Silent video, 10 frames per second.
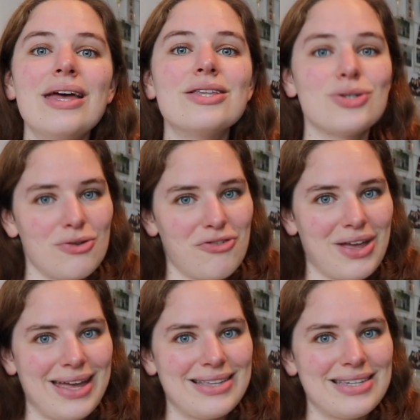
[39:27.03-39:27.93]
Don't
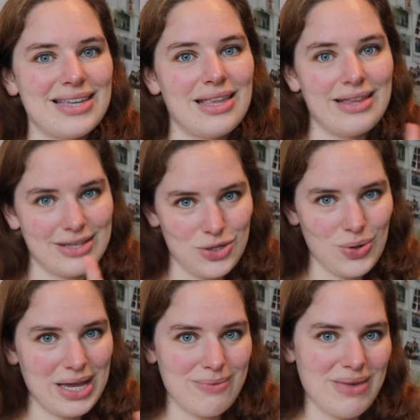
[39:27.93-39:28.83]
forget that you
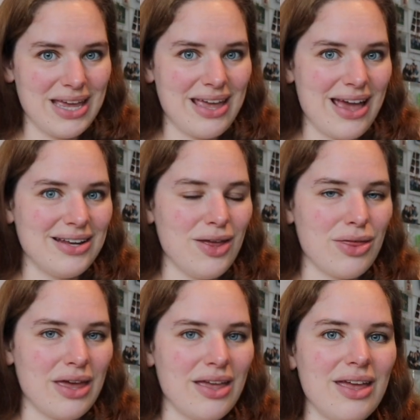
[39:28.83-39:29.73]
can make
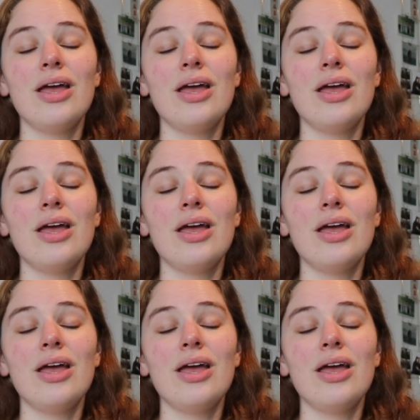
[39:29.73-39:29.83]
anything.